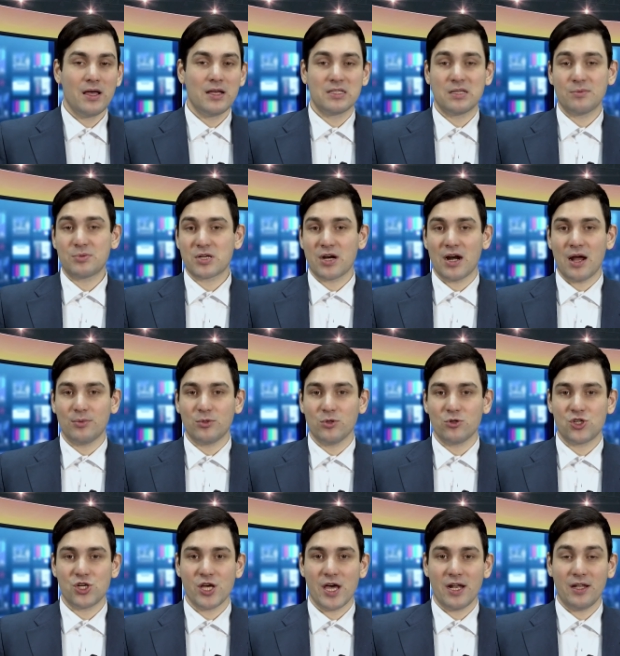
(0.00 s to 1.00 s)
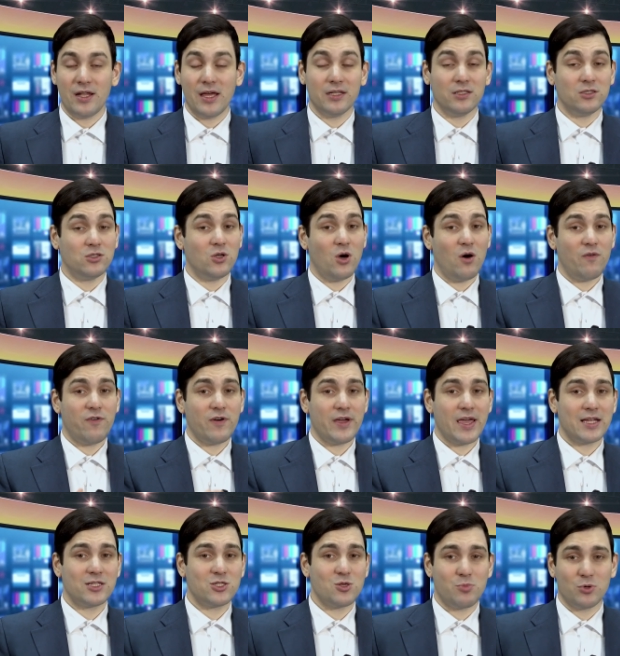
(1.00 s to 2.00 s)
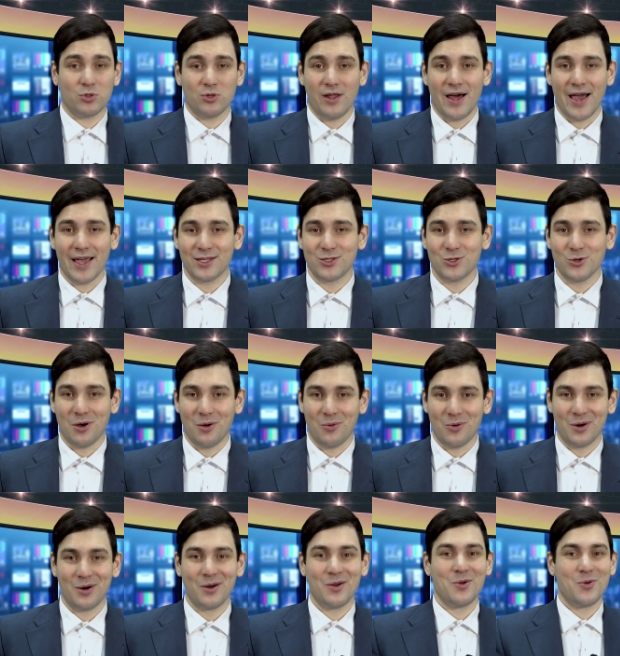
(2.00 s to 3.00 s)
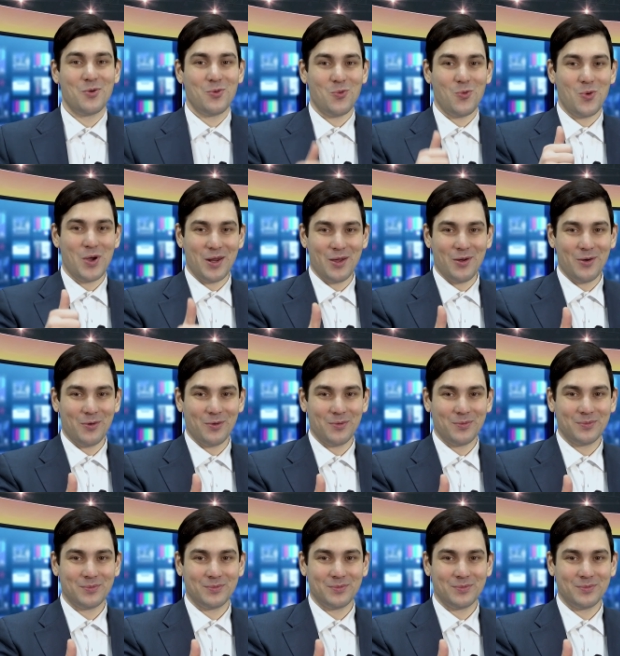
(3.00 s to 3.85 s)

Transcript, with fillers: Subscribe to our channel and don't forget to put like to our video.